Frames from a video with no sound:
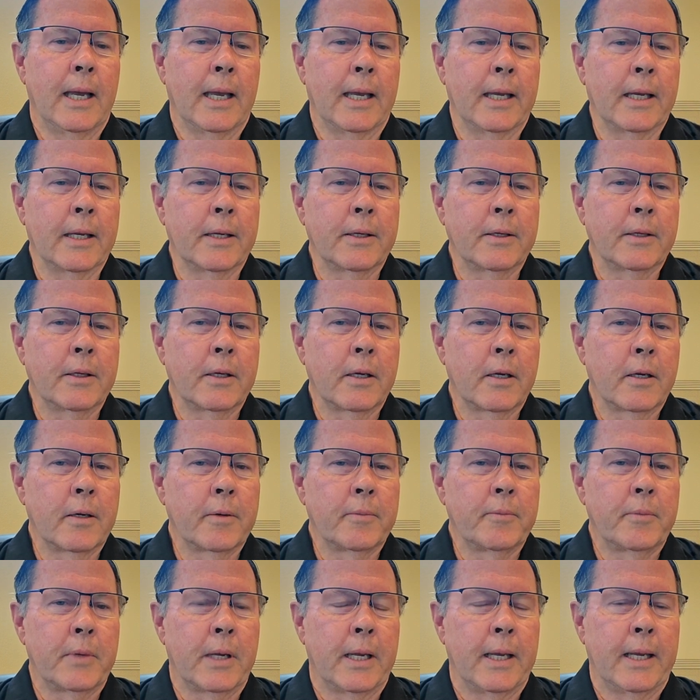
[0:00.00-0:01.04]

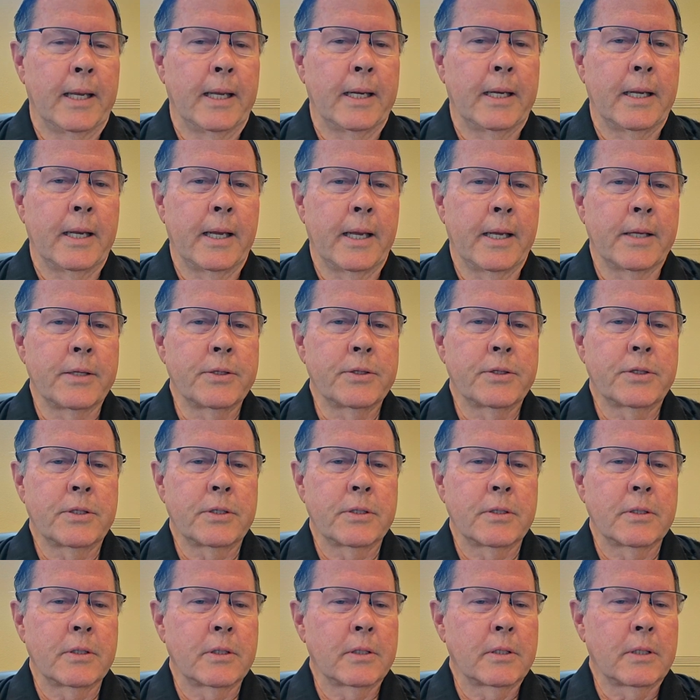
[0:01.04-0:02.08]
and it
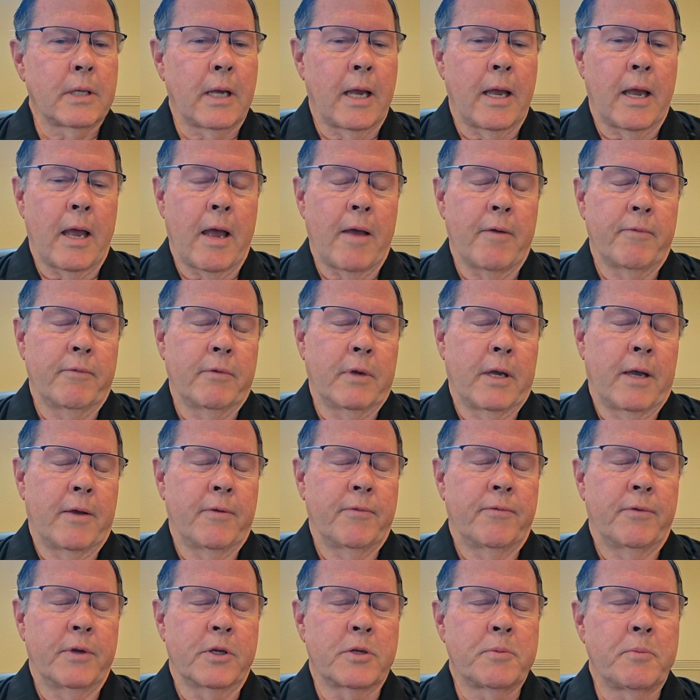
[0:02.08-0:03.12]
has.
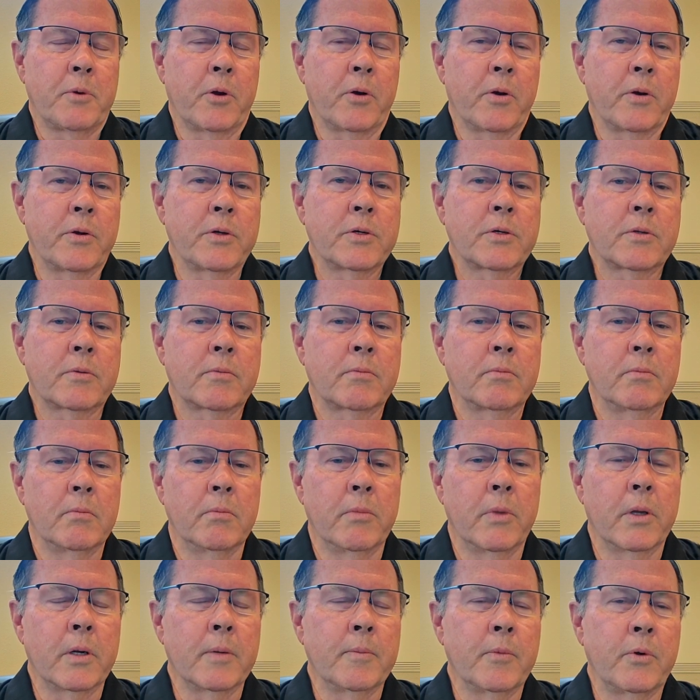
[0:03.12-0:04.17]
I've experienced
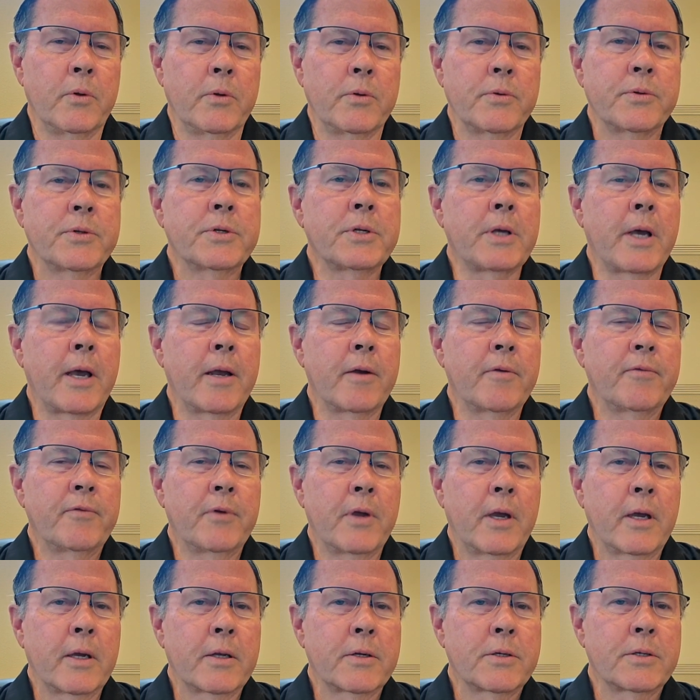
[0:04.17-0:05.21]
minimal side
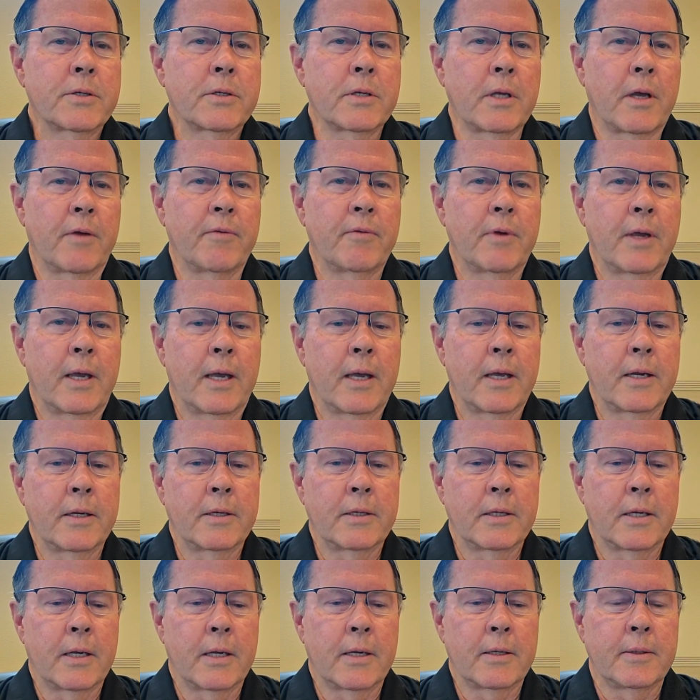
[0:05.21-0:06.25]
effects. I've
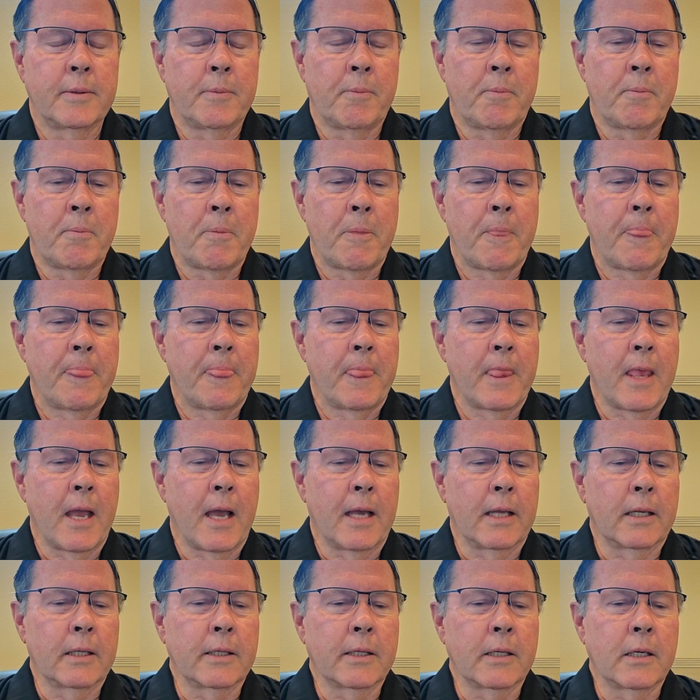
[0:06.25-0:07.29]
had a
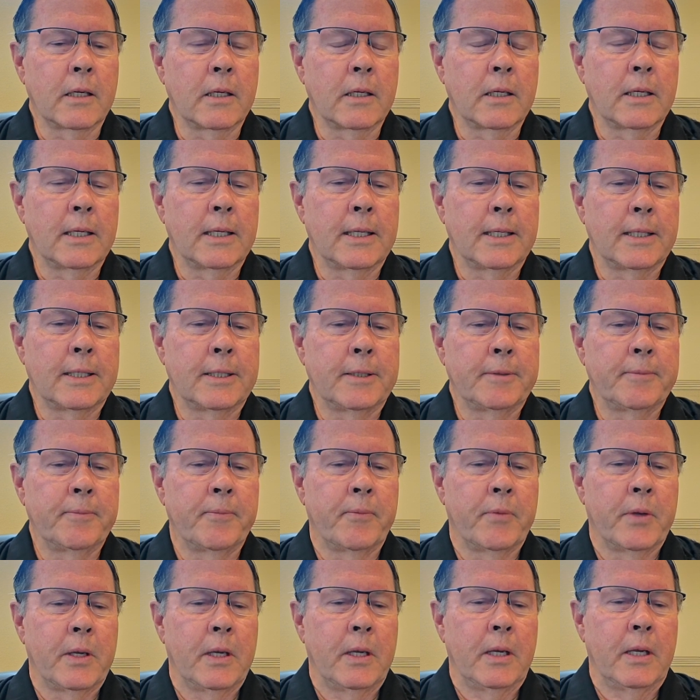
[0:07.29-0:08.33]
little
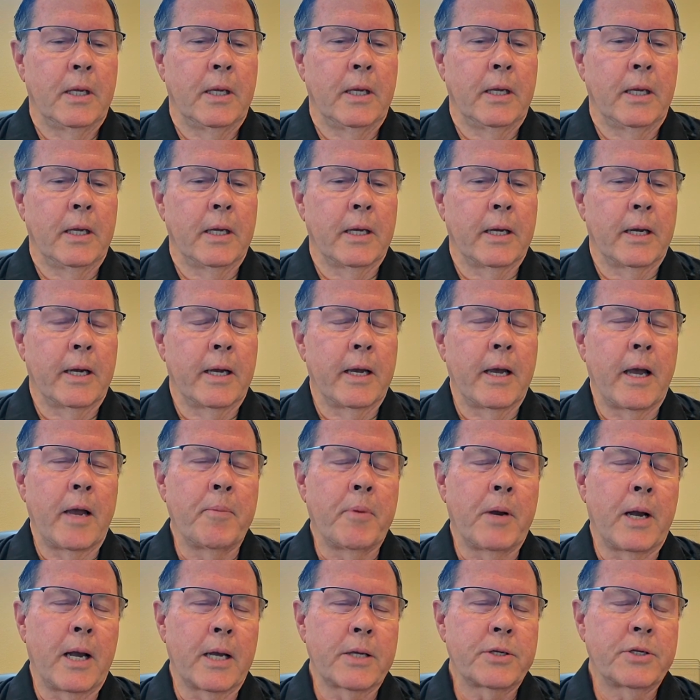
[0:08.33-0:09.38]

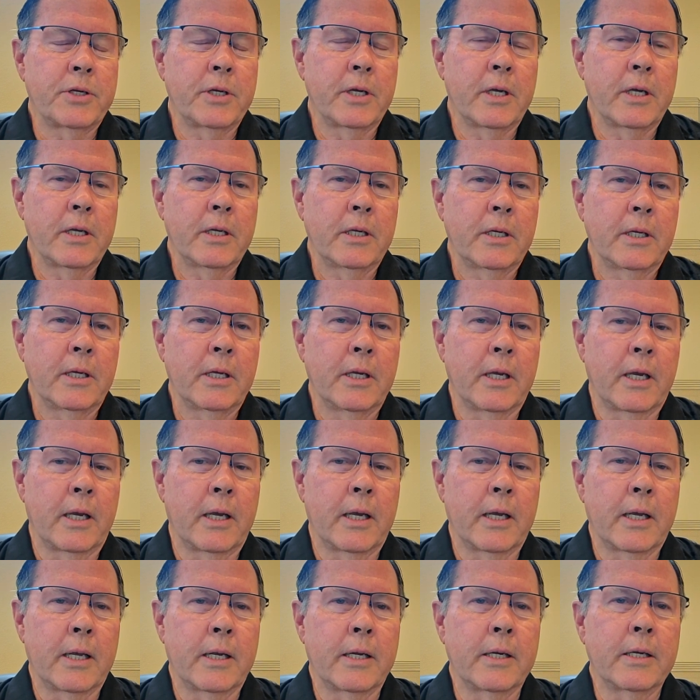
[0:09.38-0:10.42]
hypoxia
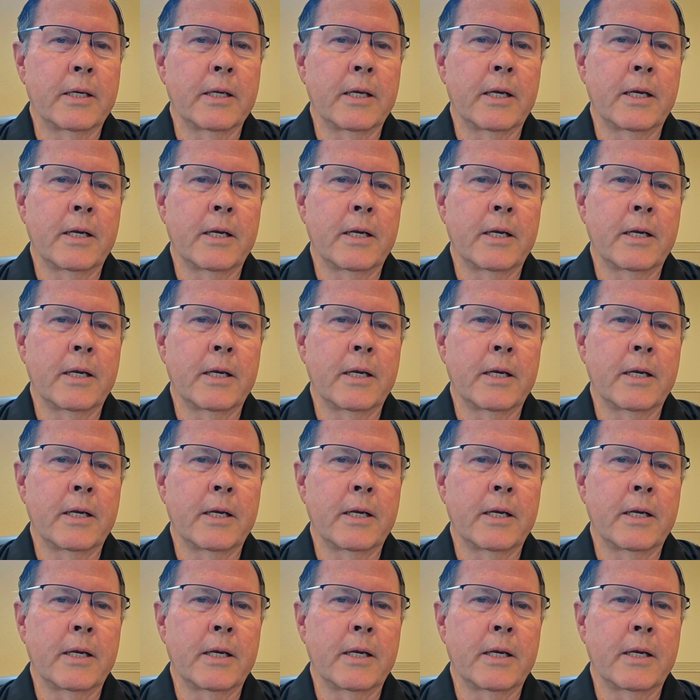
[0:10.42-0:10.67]
and